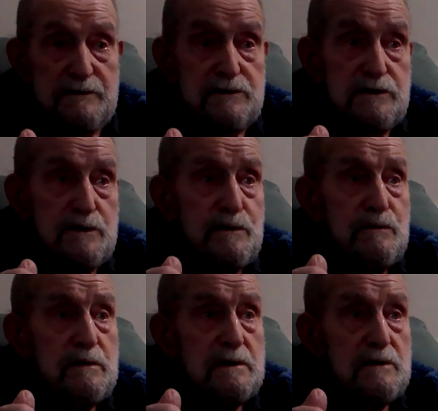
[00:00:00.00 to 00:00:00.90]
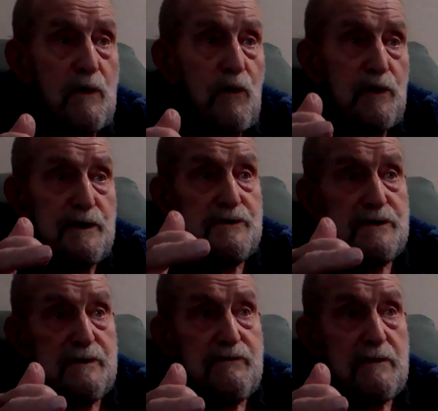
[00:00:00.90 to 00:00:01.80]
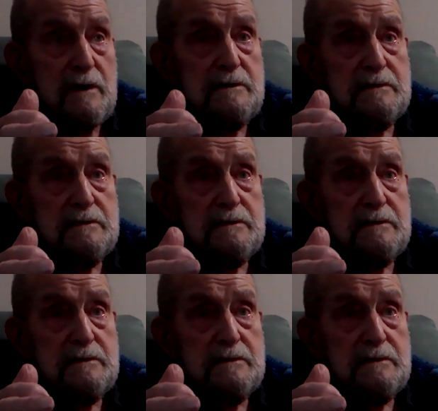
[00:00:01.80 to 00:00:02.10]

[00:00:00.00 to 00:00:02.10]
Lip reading: 2 Oerlikons at the front,